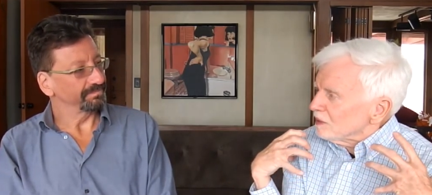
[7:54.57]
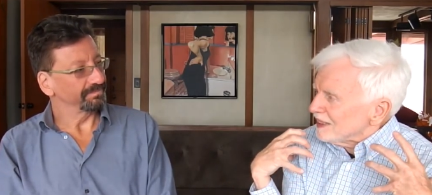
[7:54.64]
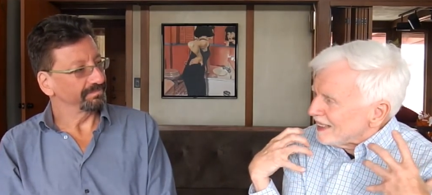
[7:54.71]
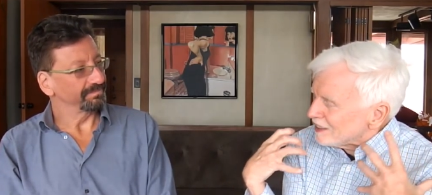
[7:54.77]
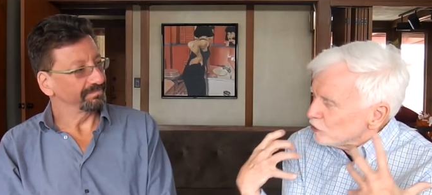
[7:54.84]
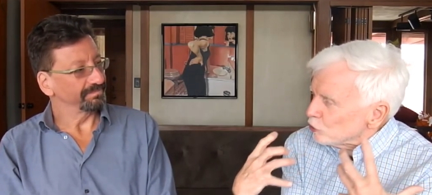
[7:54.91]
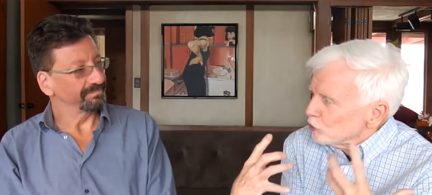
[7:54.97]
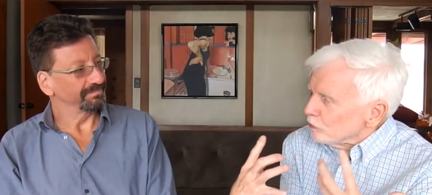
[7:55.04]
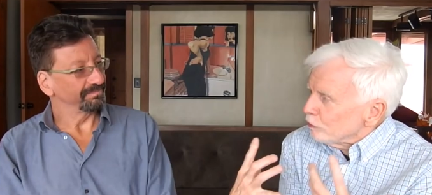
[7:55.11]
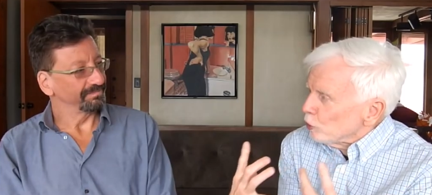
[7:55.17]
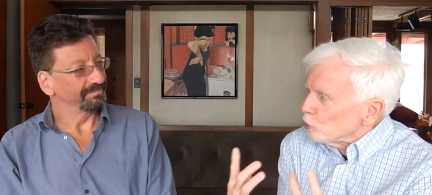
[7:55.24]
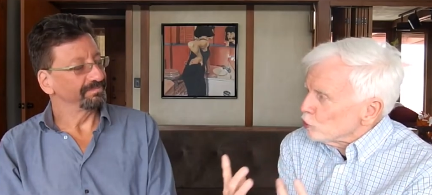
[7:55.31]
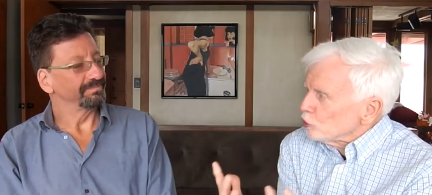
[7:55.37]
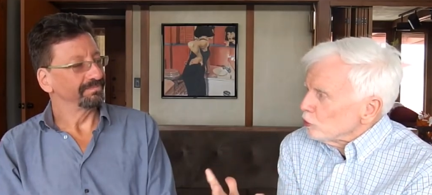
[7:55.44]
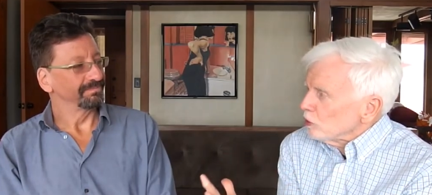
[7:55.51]
Speaker 1: get your
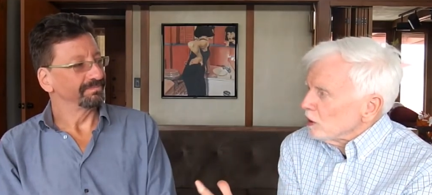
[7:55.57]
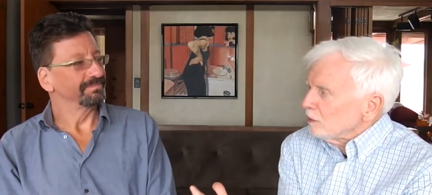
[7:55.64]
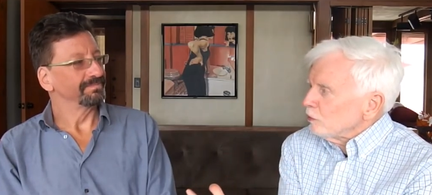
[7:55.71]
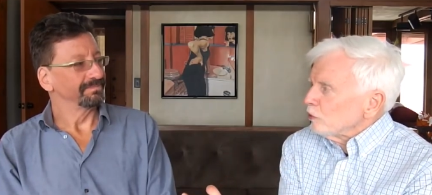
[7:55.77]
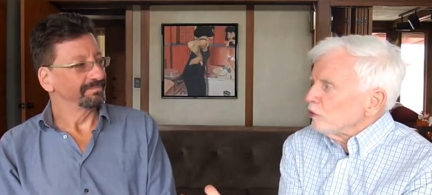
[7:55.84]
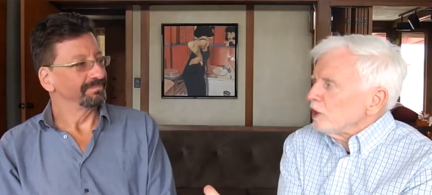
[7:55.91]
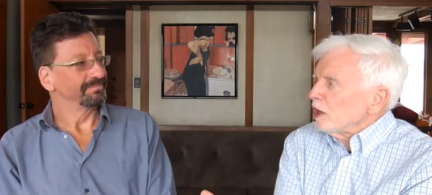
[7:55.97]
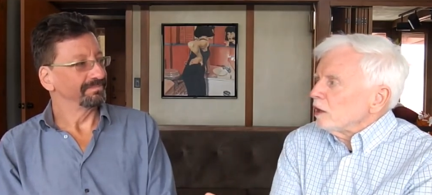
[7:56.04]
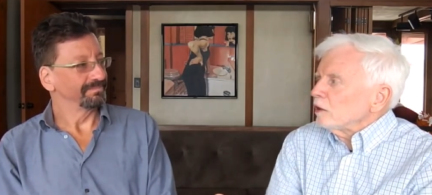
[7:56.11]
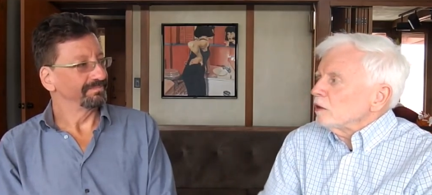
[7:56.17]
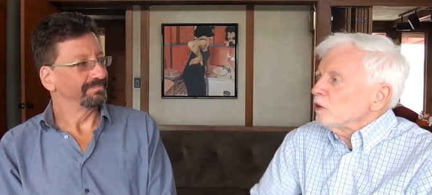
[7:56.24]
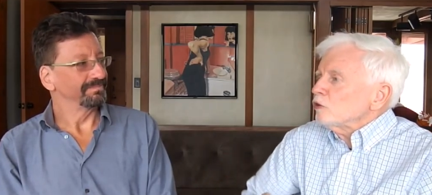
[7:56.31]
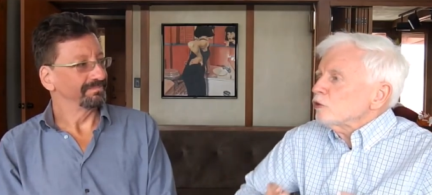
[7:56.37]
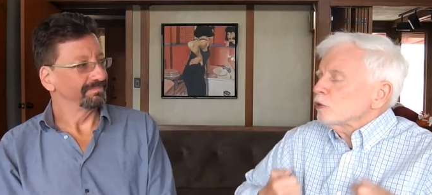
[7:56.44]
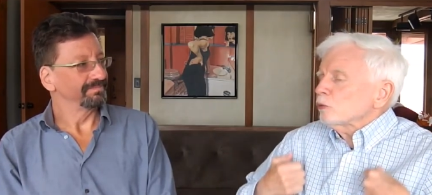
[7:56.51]
devotional level down,
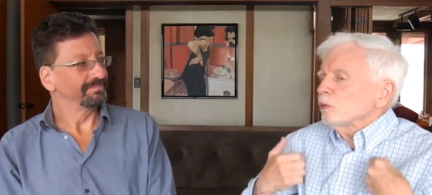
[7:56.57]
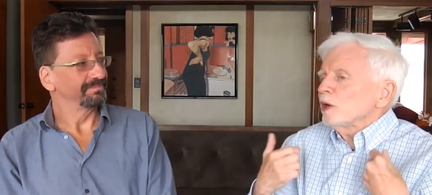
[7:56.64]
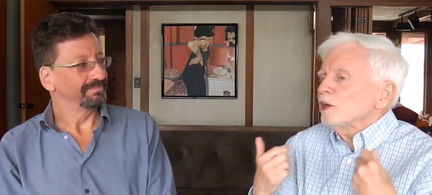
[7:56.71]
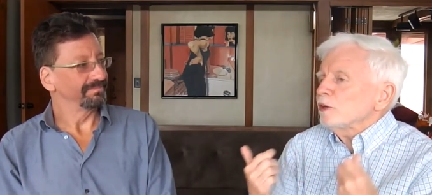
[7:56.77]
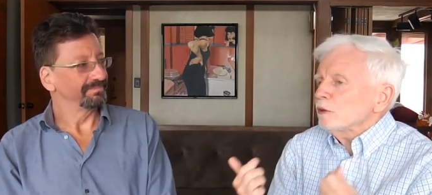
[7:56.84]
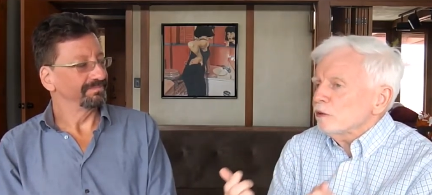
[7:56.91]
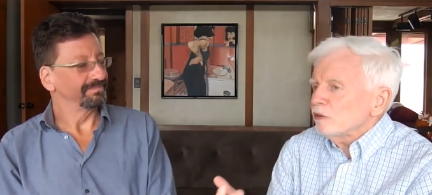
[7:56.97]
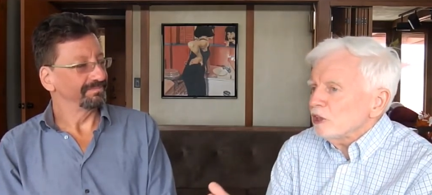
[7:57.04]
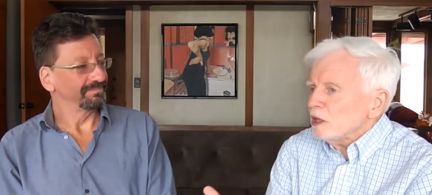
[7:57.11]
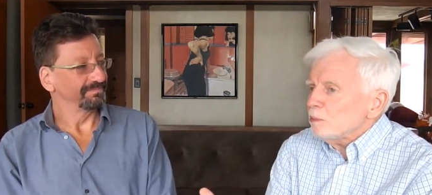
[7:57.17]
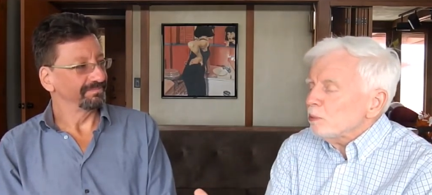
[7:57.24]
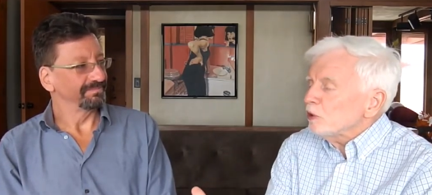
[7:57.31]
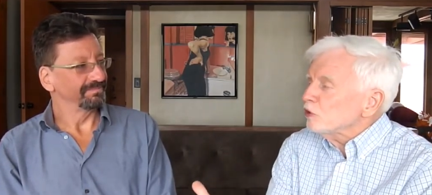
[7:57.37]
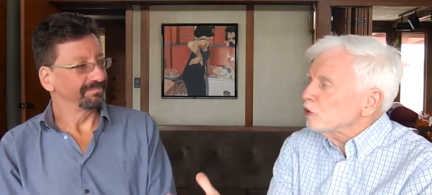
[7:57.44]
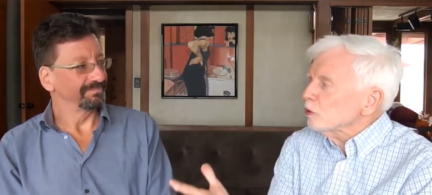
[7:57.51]
surrender
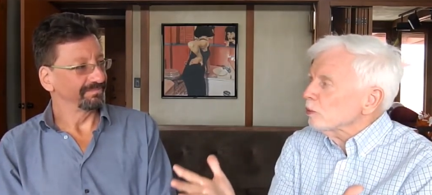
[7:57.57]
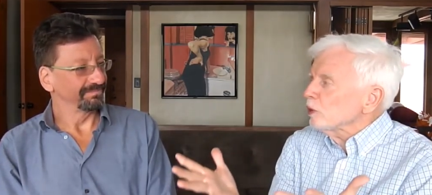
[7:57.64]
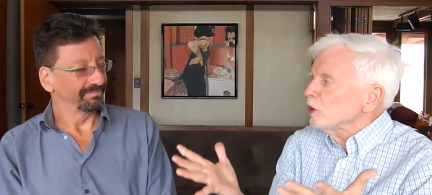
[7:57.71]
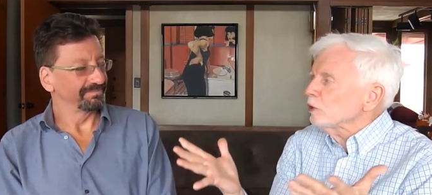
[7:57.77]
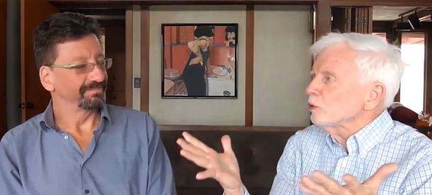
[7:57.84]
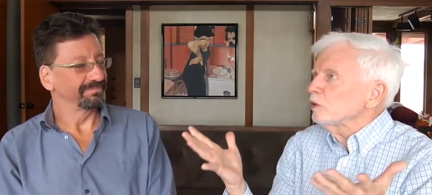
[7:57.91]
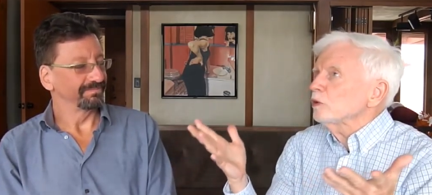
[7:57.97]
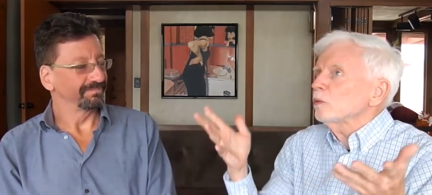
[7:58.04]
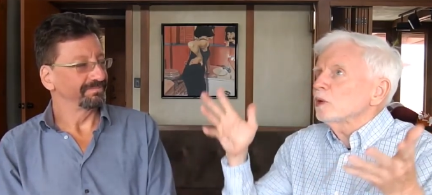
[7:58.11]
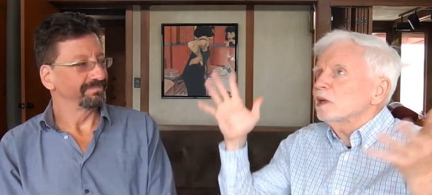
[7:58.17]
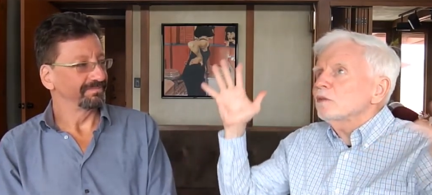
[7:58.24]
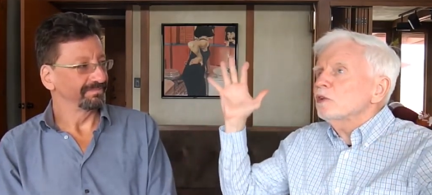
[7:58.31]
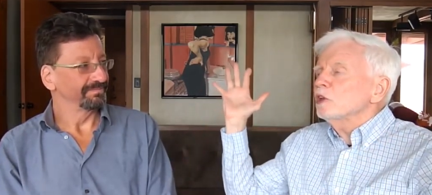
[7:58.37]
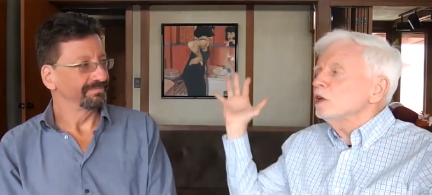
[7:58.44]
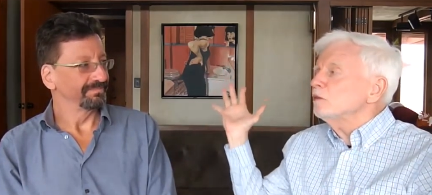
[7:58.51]
deeply, surrender into
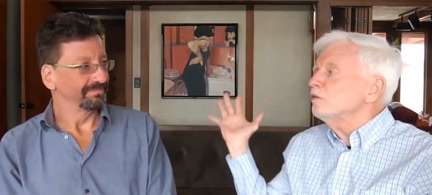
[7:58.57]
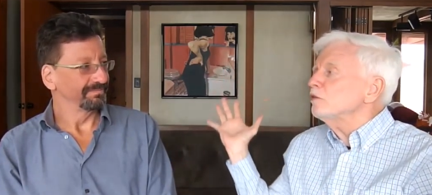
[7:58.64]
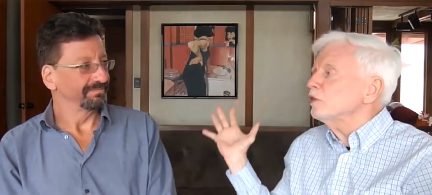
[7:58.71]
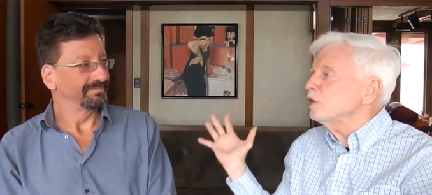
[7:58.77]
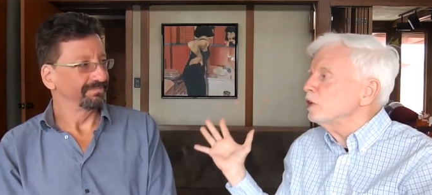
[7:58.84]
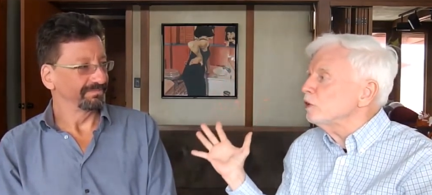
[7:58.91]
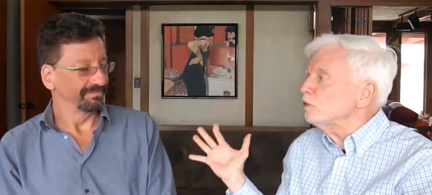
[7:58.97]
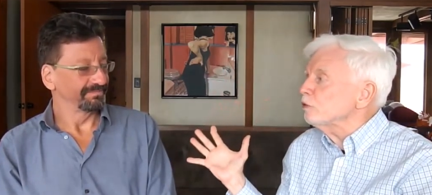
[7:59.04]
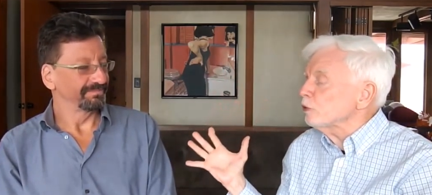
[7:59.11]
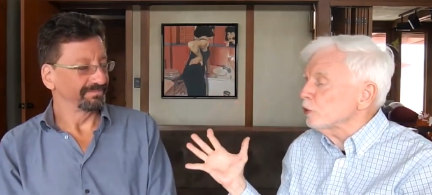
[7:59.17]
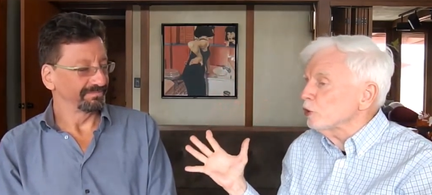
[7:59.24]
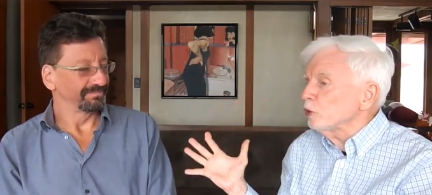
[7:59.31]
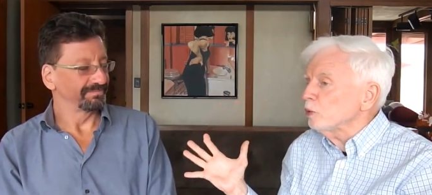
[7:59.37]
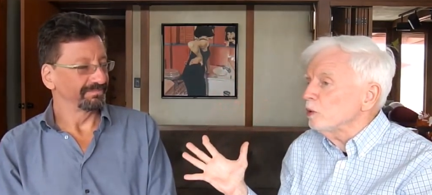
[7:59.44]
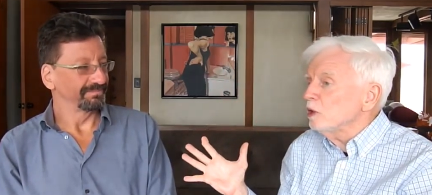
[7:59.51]
whatever the influence is for
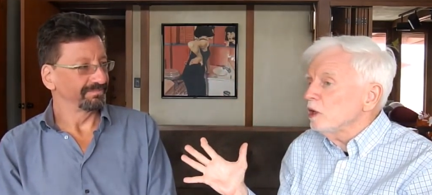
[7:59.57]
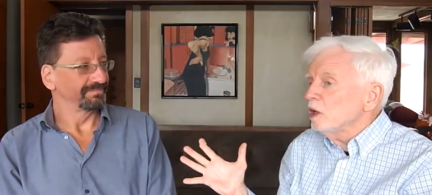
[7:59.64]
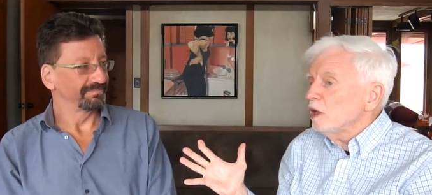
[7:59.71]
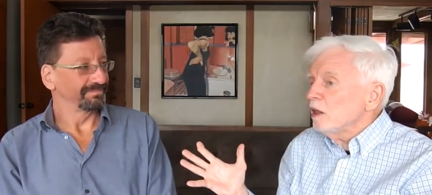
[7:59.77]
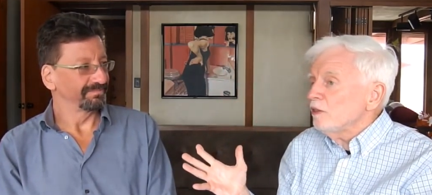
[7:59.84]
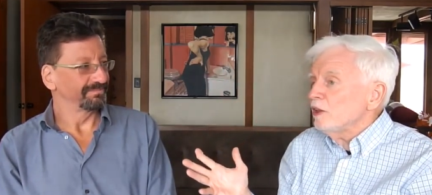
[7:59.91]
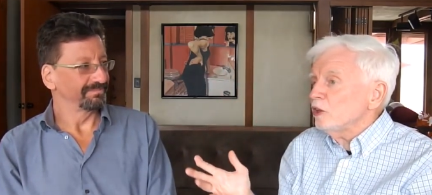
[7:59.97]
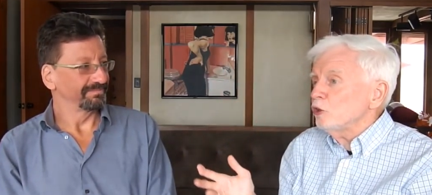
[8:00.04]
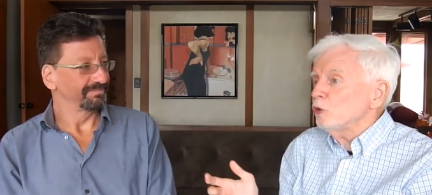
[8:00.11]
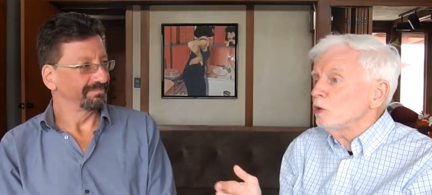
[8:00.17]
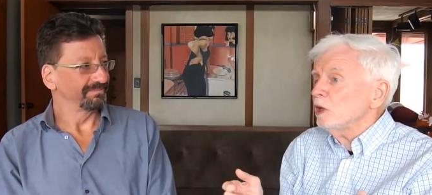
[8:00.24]
you, then you